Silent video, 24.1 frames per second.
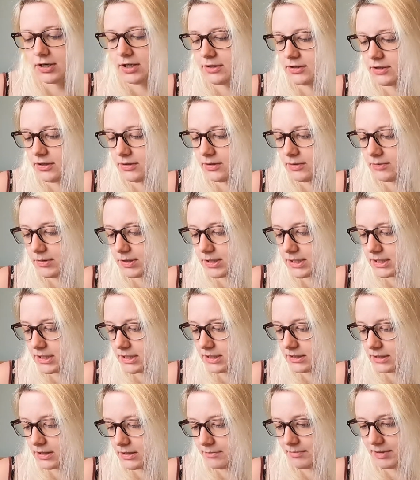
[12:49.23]
I don't know what this
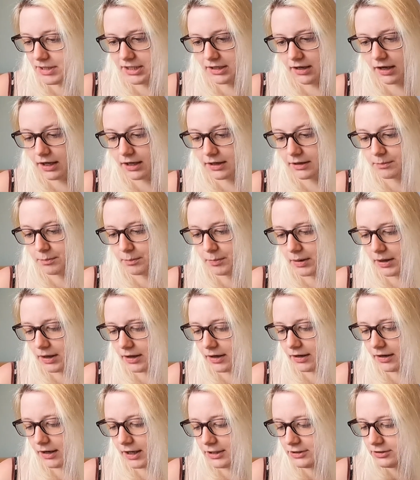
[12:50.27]
is going to be like,
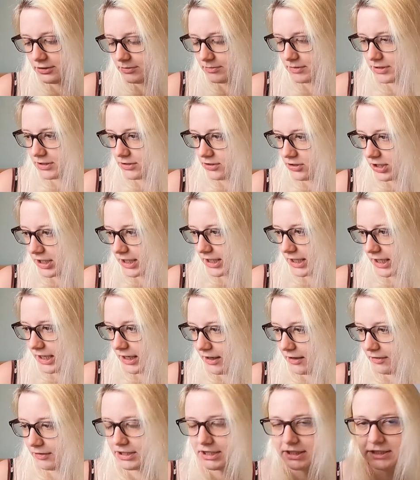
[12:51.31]
but I do want to check it
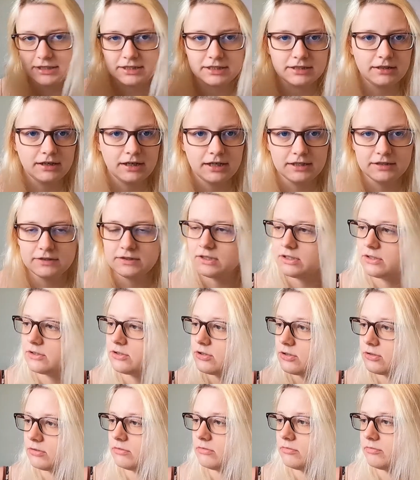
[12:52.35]
out. And it's a nice
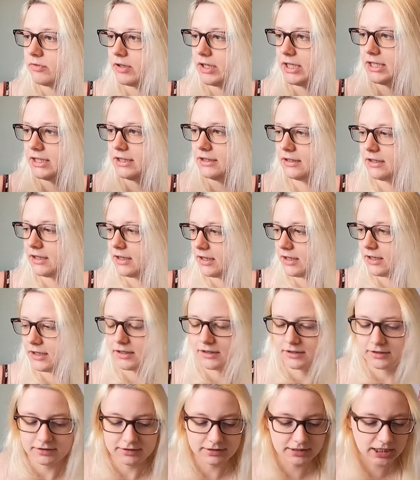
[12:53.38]
short read.
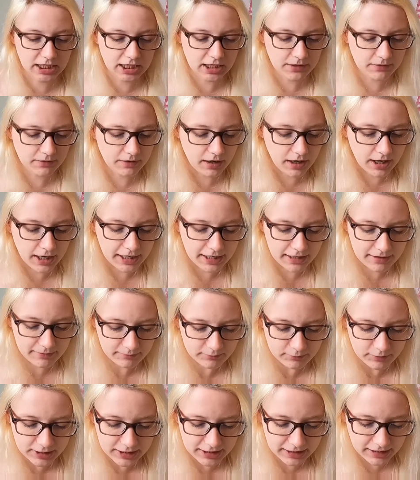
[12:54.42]
So I
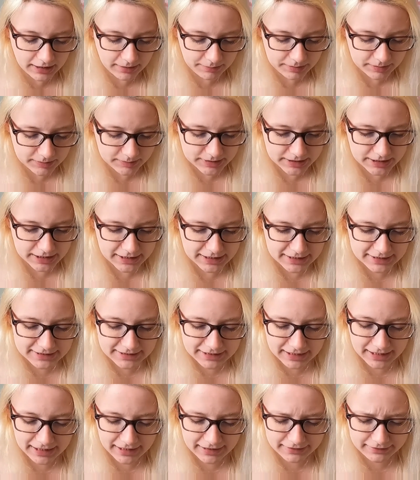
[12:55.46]
am really happy with this,
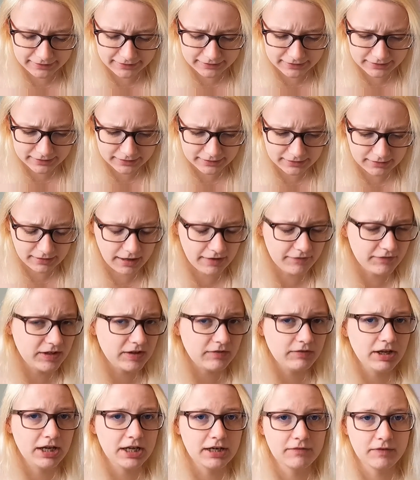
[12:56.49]
and I've
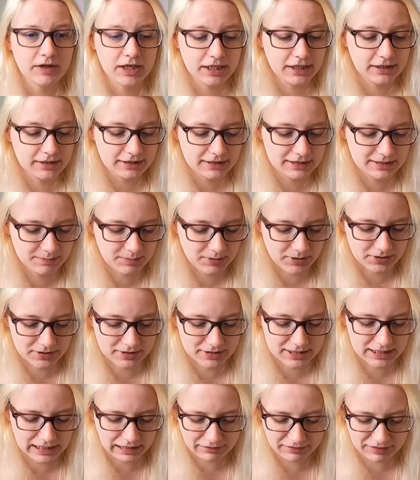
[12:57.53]
never heard of any of these
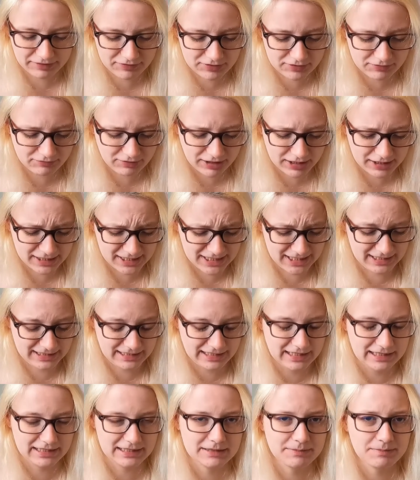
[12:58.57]
books. So if you've read any of
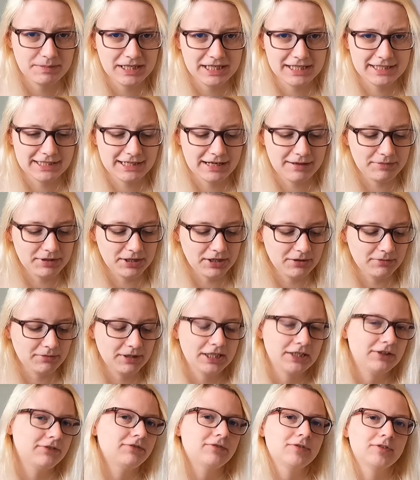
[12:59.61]
these, please let me know what
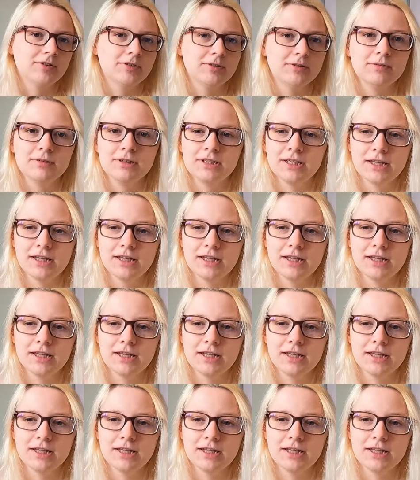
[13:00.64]
you thought.